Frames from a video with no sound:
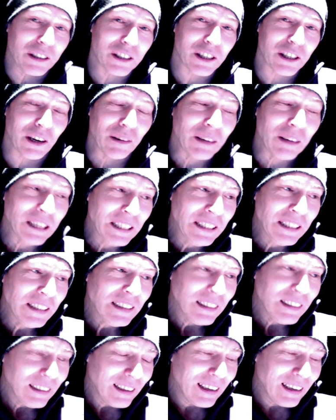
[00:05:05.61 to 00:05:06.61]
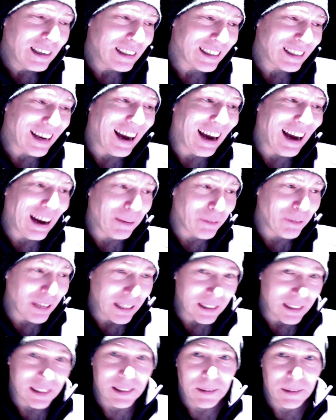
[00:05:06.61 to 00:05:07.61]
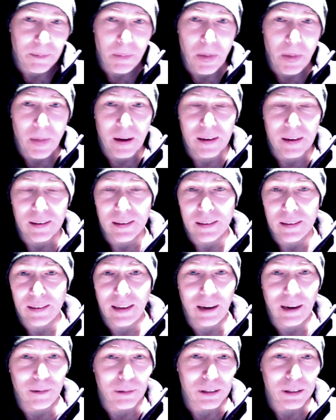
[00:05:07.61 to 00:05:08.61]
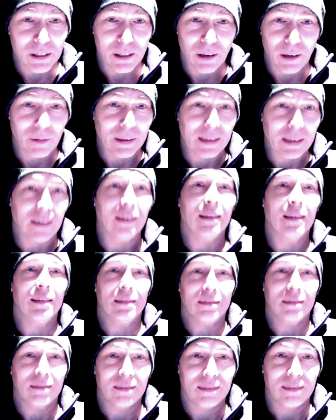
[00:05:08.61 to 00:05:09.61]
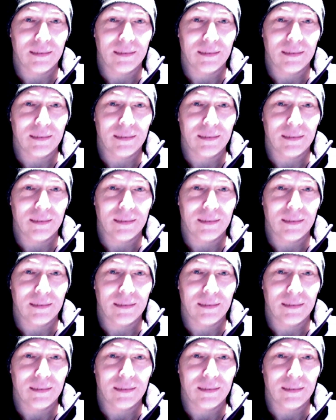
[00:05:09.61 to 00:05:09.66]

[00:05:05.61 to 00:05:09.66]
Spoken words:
So it is obvious that was going on.